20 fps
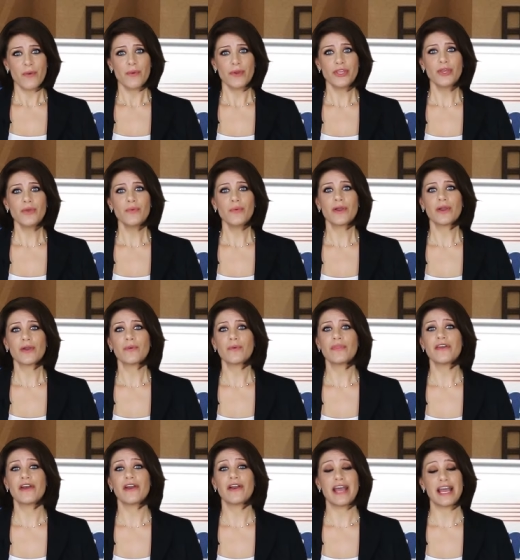when you work
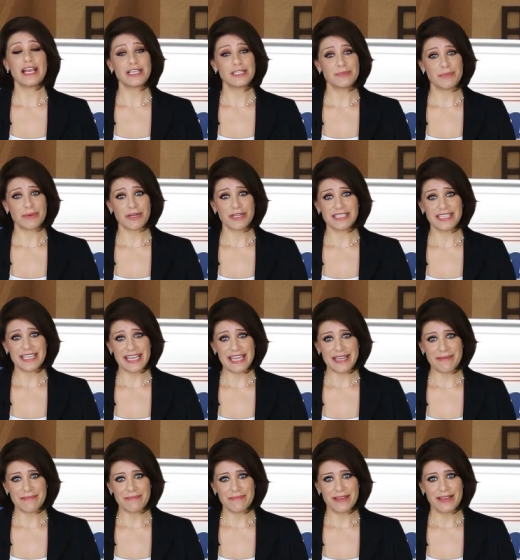with our expert
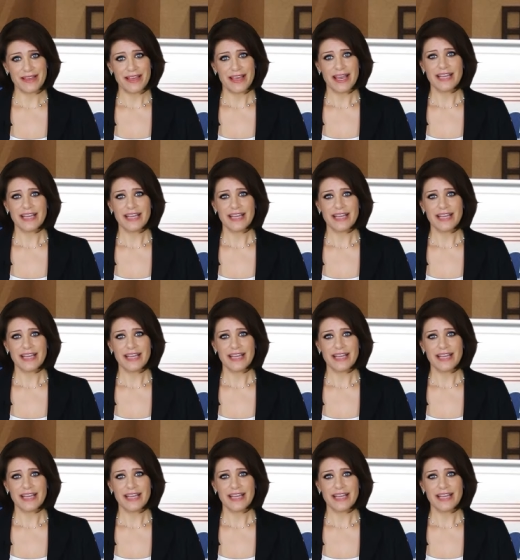team.